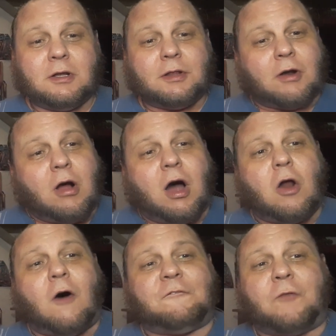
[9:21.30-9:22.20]
They're on
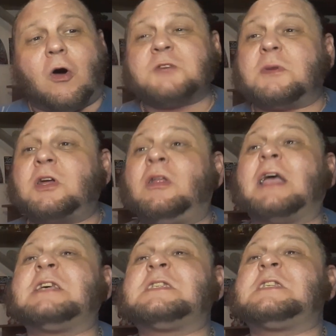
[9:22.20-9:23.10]
all fours, but they're
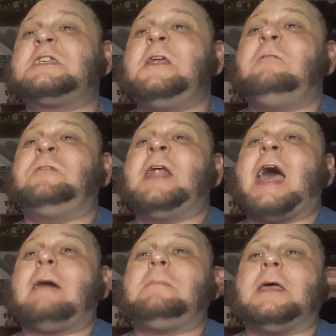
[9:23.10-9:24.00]
like sniffing
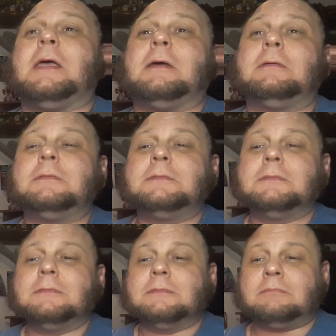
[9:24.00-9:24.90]
at me.
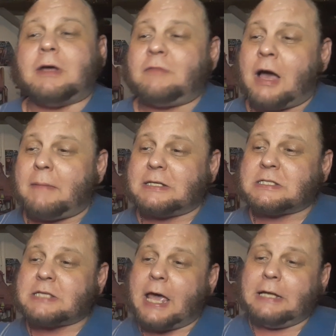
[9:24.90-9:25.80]
And I've got my
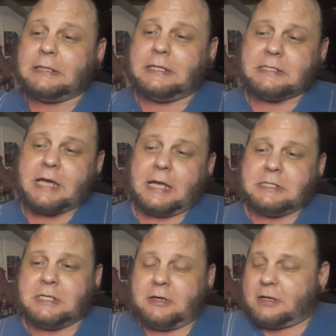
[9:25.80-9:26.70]
side to these
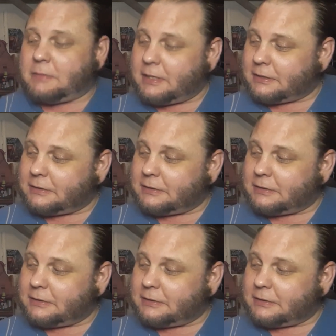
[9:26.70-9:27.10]
guys here, and I'm like,